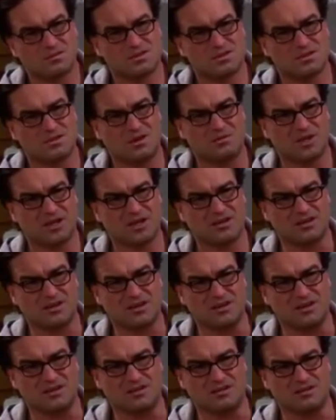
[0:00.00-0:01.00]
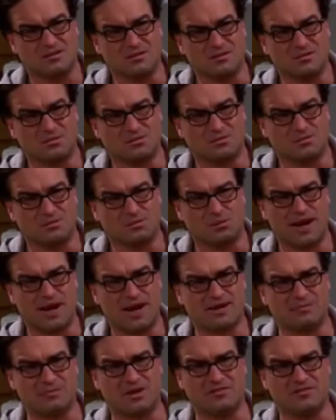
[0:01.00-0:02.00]
Alphabetized
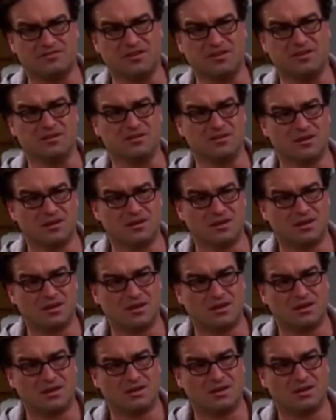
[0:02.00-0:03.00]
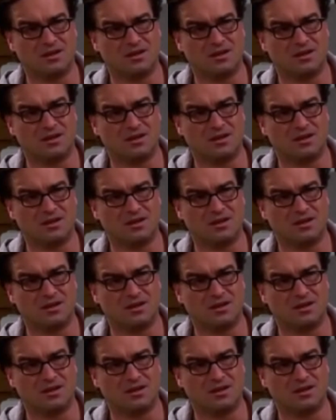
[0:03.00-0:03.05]
by the last name?